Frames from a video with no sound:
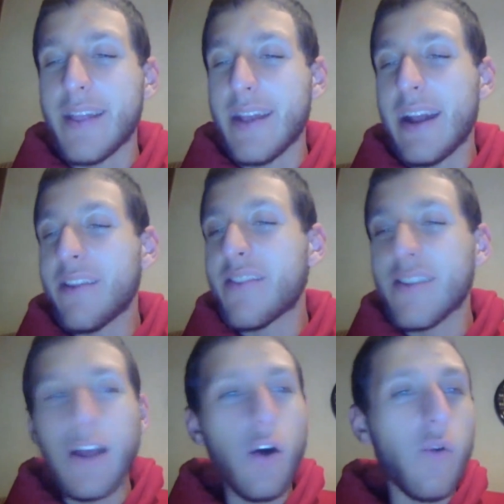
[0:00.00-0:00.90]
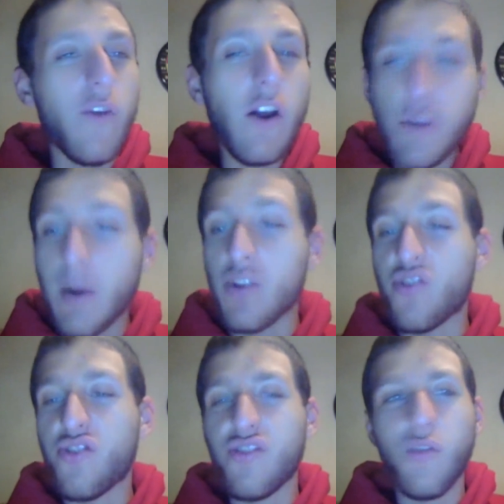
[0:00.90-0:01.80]
and that is still very
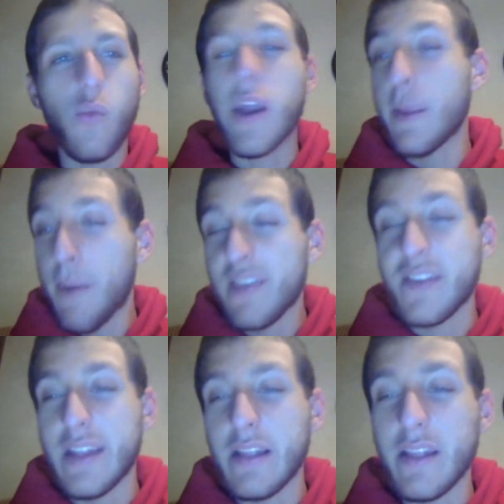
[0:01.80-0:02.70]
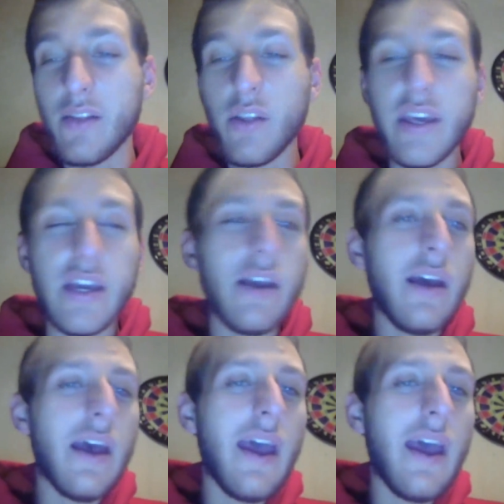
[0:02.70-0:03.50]
much one of the best in the league.